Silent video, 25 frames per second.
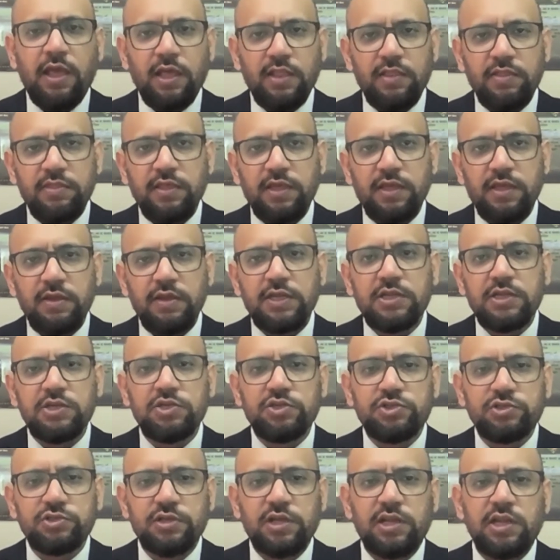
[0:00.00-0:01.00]
And then,
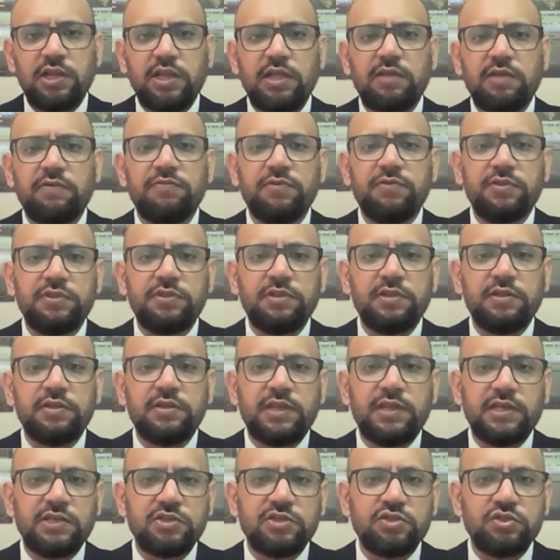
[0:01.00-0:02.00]
inshallah, within the
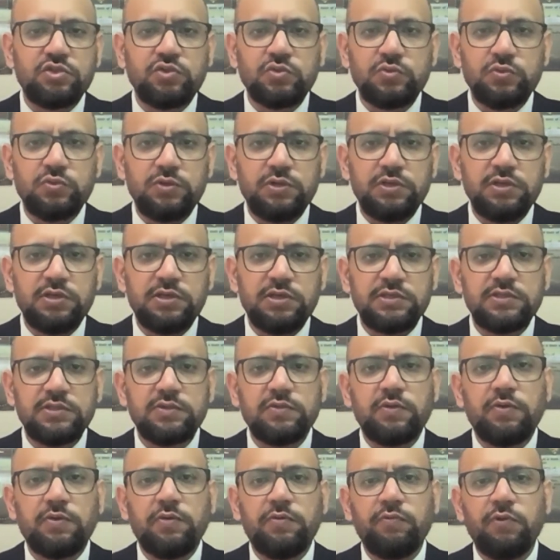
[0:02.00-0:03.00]
next 2 years,
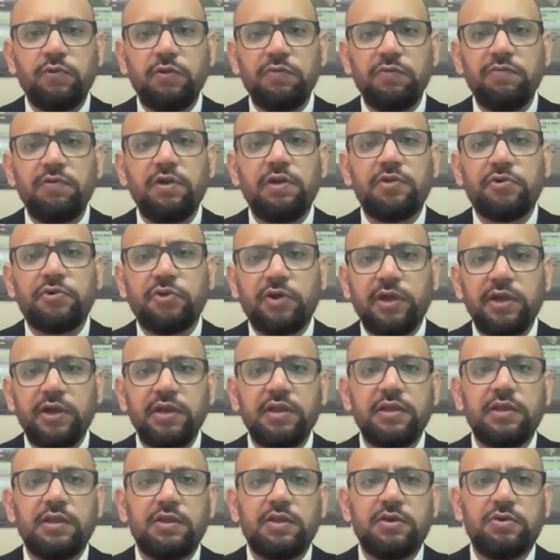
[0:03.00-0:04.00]
we will
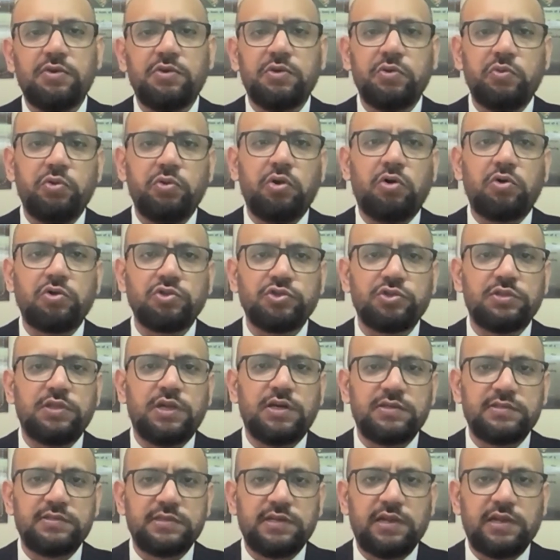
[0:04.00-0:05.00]
try to launch
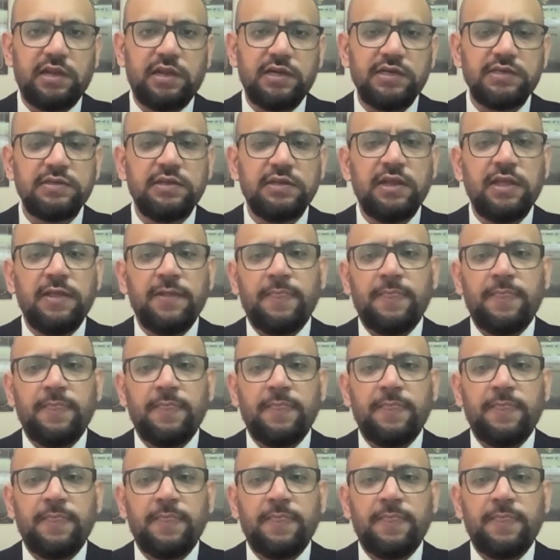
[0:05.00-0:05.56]
that satellite.